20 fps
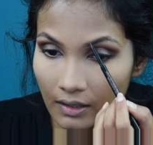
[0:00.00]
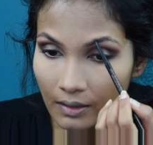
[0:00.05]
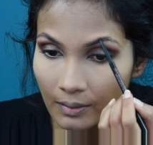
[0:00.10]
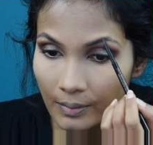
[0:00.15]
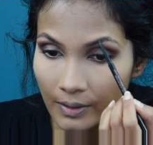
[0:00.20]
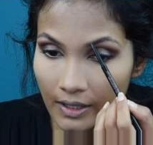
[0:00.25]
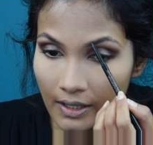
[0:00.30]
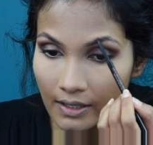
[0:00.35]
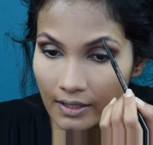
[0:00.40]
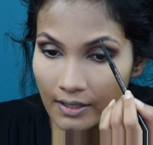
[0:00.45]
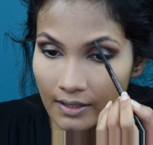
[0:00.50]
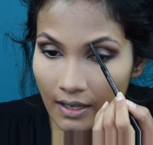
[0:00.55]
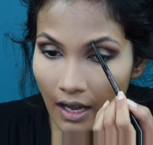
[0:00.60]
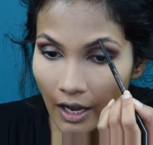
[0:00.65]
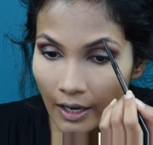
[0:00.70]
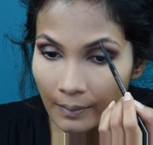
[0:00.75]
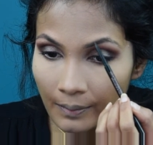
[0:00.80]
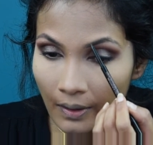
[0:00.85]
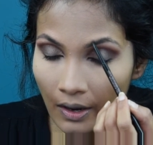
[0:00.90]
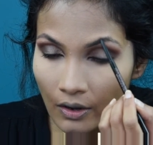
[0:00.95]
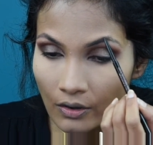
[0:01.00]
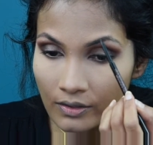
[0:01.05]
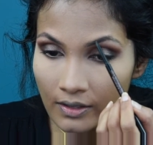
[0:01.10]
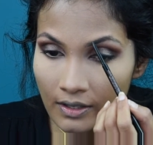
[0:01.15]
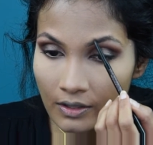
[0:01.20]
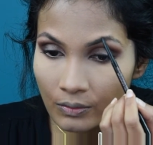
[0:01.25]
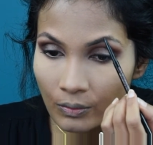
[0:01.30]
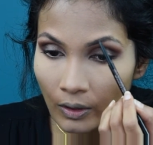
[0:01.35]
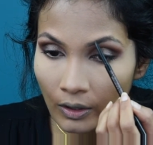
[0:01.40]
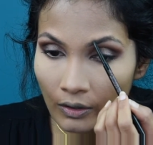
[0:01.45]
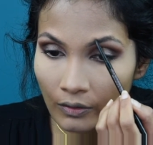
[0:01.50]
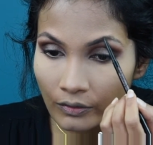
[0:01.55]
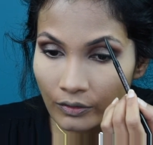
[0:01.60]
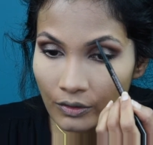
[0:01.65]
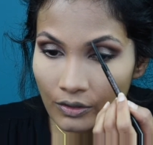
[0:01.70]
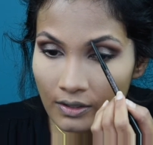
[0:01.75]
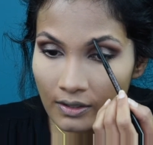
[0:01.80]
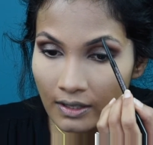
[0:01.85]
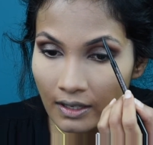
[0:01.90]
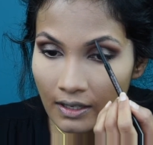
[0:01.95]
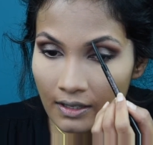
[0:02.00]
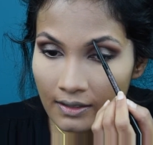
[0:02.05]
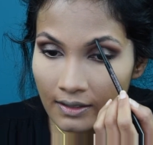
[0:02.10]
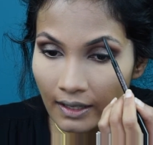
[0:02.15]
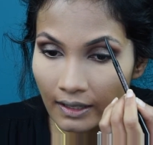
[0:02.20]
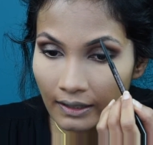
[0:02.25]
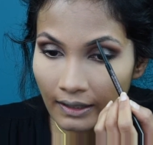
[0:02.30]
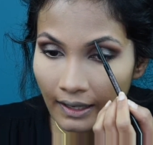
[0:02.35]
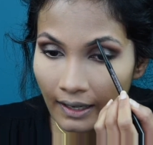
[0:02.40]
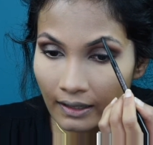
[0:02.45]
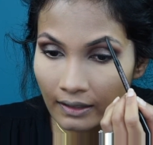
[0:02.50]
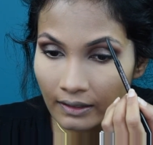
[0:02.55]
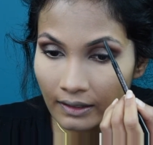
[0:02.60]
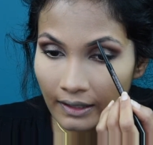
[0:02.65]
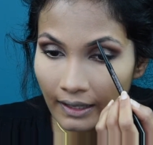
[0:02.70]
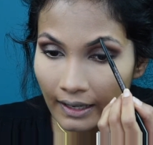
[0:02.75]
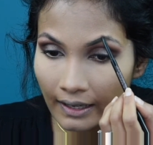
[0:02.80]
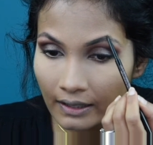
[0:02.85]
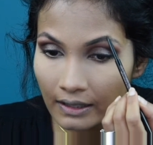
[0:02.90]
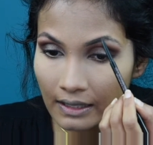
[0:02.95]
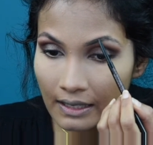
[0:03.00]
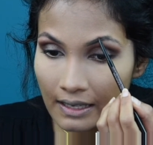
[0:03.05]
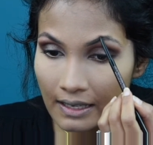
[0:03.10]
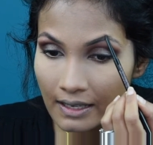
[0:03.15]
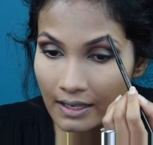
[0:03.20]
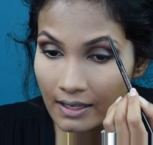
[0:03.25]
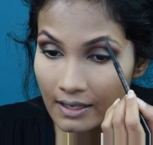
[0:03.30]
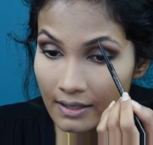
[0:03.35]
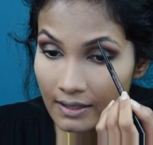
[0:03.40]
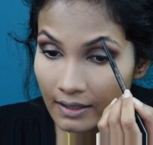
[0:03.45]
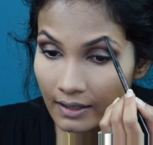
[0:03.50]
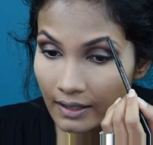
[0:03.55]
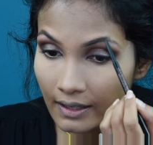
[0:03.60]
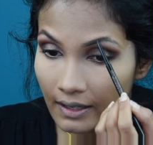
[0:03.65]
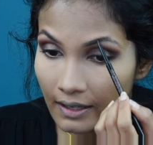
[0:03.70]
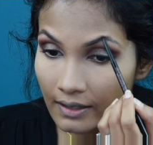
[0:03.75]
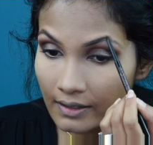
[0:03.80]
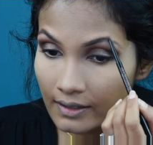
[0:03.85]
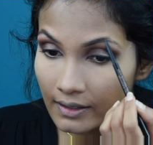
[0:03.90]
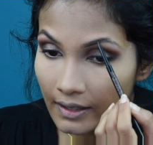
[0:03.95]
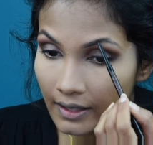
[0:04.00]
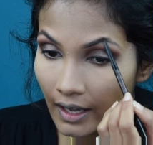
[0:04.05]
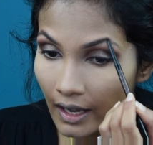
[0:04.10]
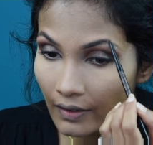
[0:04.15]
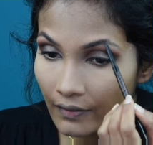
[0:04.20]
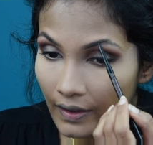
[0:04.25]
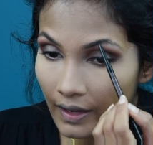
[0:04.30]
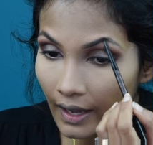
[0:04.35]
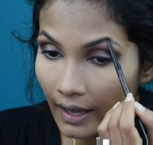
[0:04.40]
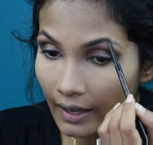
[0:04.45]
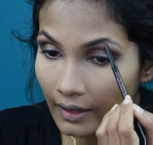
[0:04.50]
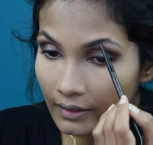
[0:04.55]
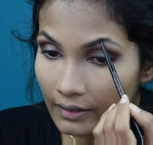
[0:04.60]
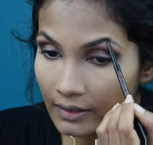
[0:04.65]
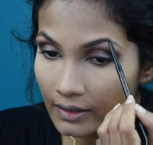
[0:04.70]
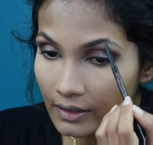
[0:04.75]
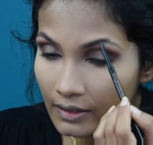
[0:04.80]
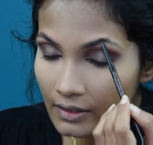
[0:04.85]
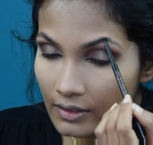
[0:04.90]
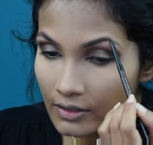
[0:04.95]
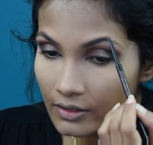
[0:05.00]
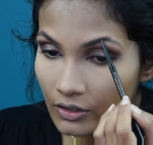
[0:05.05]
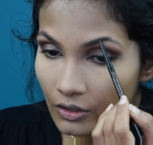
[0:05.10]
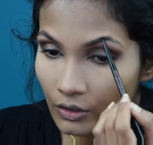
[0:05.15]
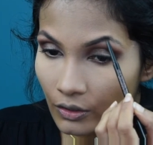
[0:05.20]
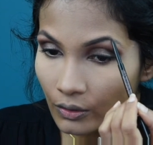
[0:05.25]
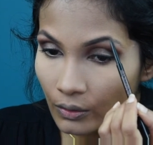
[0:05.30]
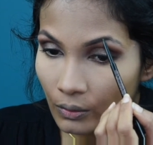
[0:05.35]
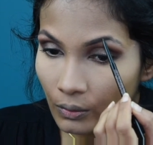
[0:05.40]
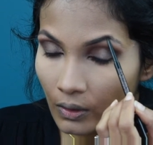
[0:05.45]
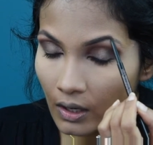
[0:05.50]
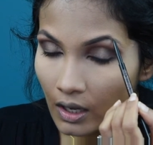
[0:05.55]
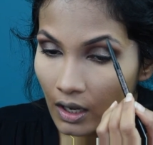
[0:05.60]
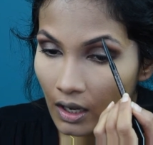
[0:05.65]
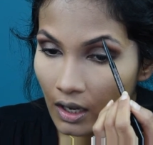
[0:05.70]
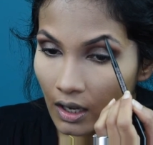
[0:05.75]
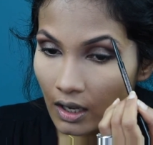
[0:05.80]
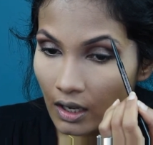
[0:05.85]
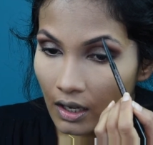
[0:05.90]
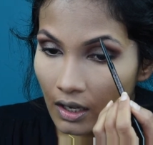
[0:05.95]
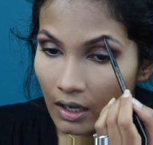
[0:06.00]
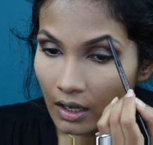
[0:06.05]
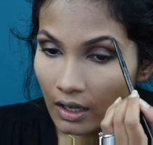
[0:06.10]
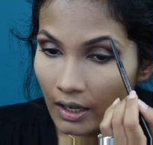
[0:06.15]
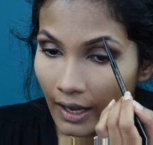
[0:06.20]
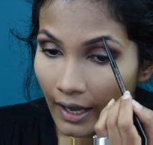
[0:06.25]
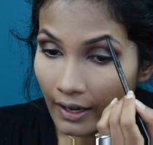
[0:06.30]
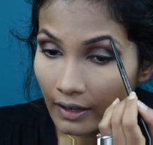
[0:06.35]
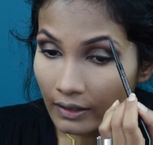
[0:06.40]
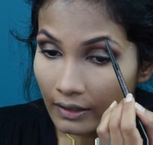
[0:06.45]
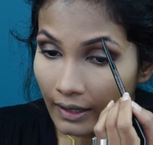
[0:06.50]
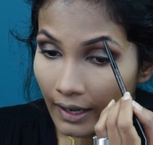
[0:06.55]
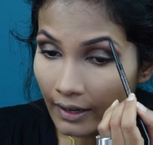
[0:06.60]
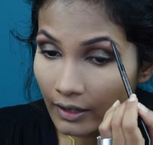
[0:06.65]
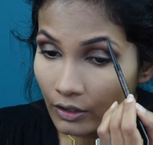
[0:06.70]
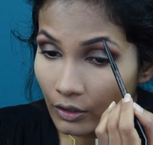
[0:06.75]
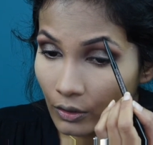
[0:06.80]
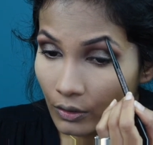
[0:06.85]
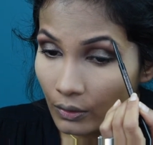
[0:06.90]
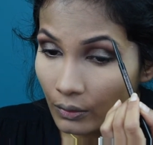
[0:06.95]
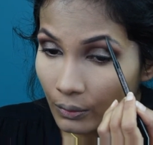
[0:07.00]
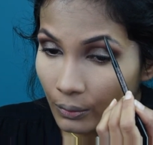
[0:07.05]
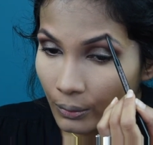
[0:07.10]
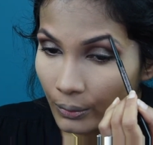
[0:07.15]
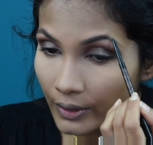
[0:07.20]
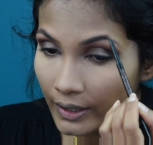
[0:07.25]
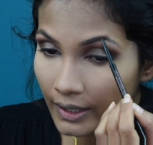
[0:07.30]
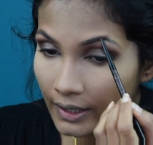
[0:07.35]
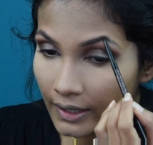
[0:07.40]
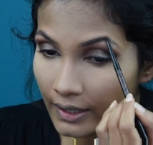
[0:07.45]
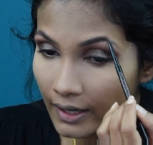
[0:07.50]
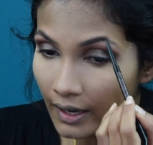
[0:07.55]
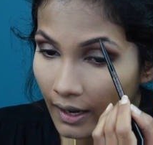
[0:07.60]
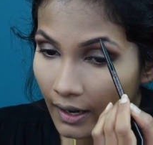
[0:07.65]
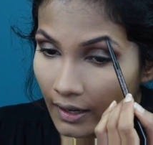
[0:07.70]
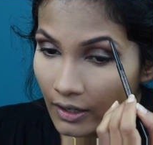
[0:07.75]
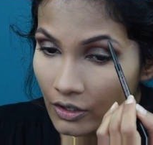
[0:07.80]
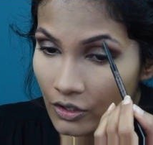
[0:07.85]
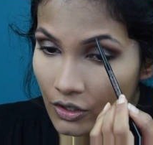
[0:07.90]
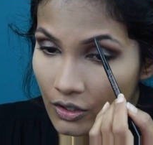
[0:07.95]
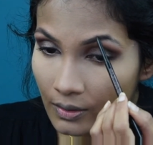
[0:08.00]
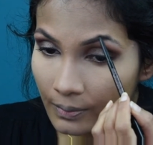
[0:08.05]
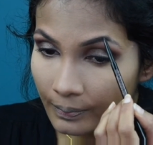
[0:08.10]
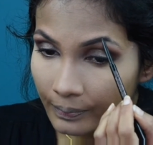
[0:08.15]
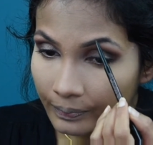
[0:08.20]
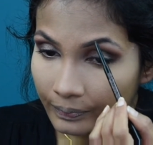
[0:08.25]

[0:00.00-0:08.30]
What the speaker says: because eyebrows is one of those things that can get easily heavy-handed, so, and can look really harsh.